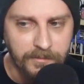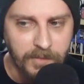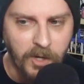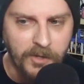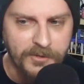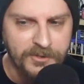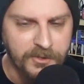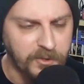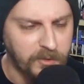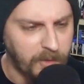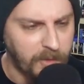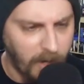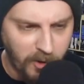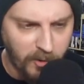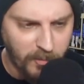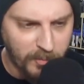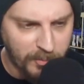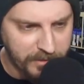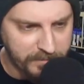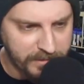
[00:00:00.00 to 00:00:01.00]
Also,
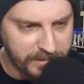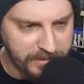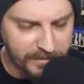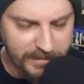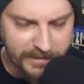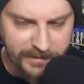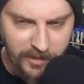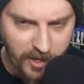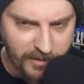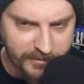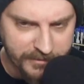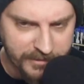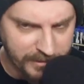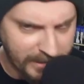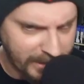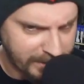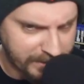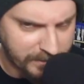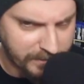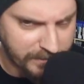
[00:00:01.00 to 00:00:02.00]
all previously locked
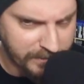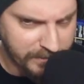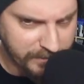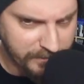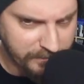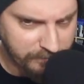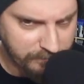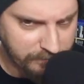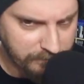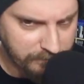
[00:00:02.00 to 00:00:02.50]
classes,